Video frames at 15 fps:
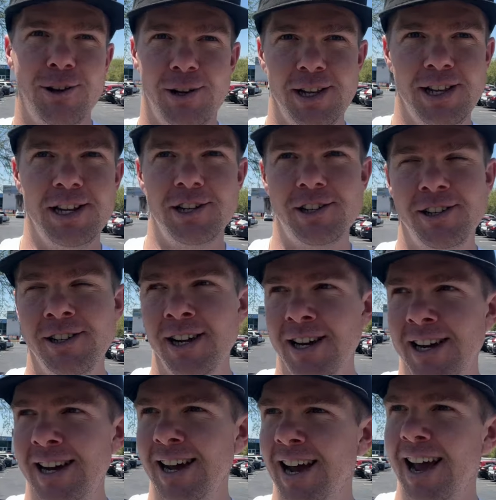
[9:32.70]
new condition.
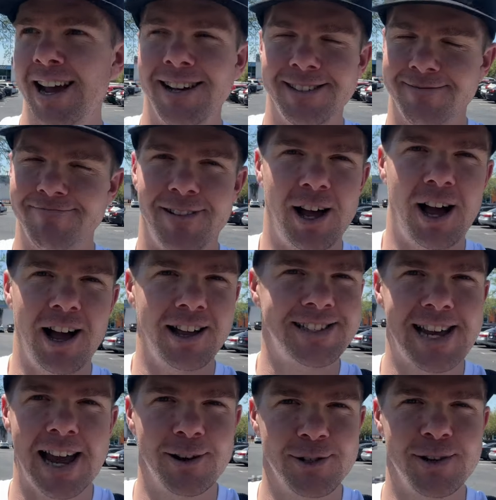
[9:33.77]

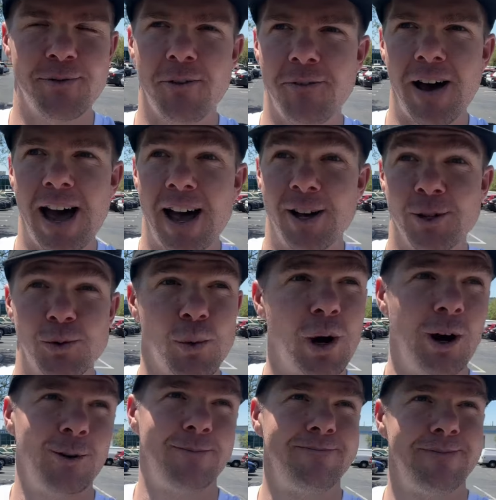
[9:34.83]
Tails never fails.
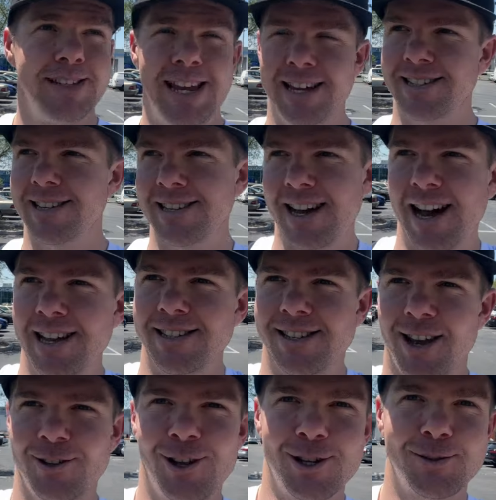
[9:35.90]
Well, yes, it
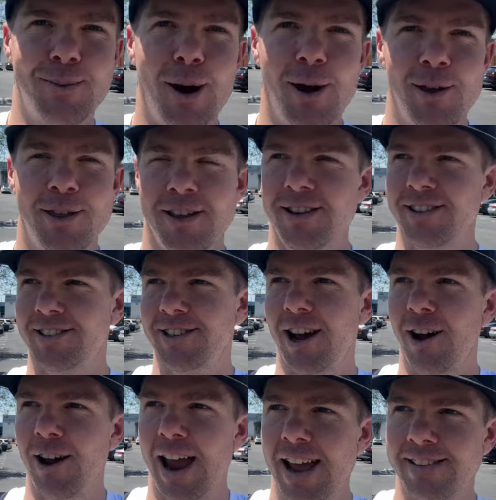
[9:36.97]
does. I lost both, so
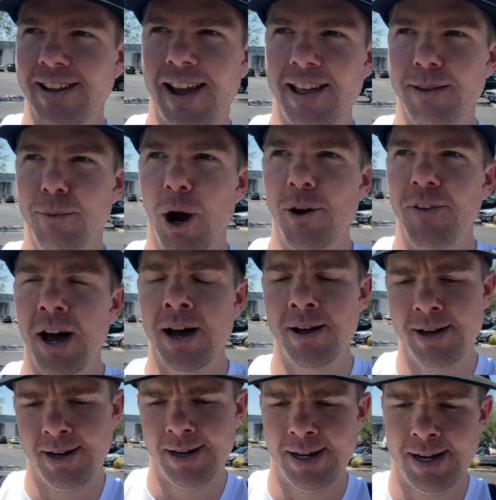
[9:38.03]
I had to hand them over.
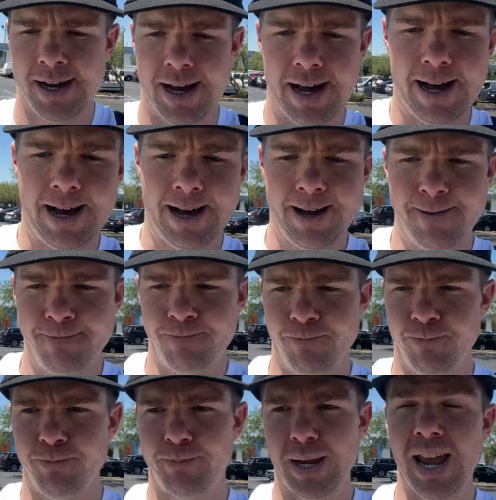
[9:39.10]

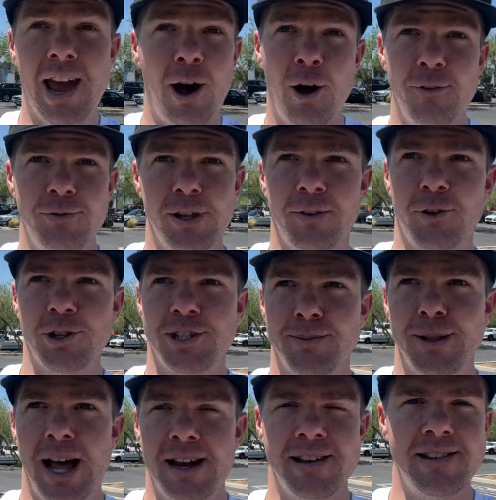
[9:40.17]
But yeah, hopefully I've got
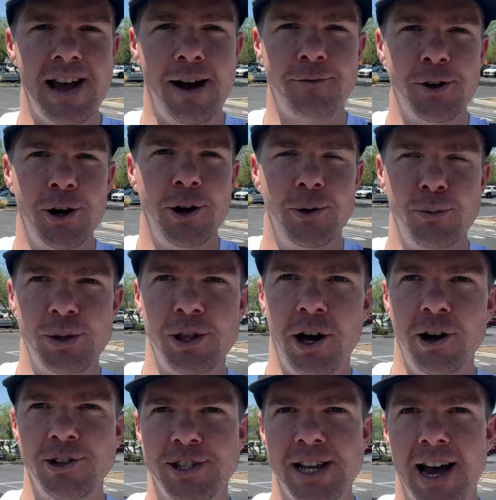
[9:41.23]
some luck in the afternoon
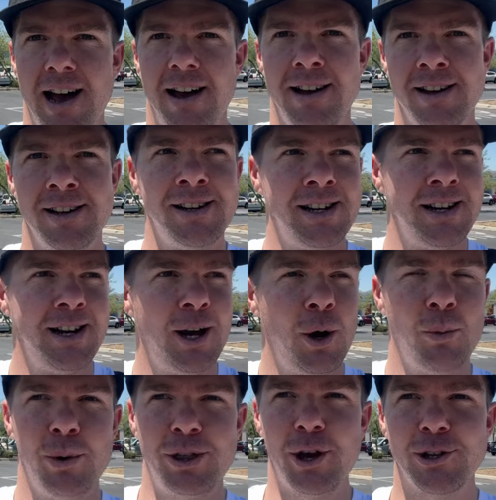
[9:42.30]

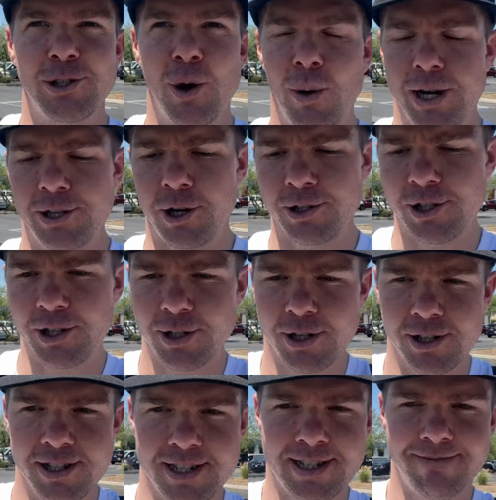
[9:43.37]
with those coin tosses,
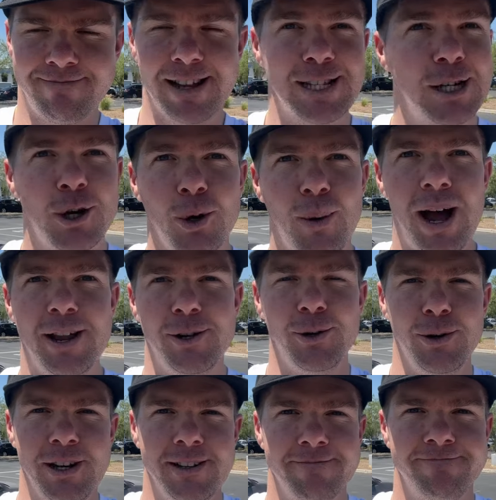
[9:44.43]
because that's a cool way of doing it.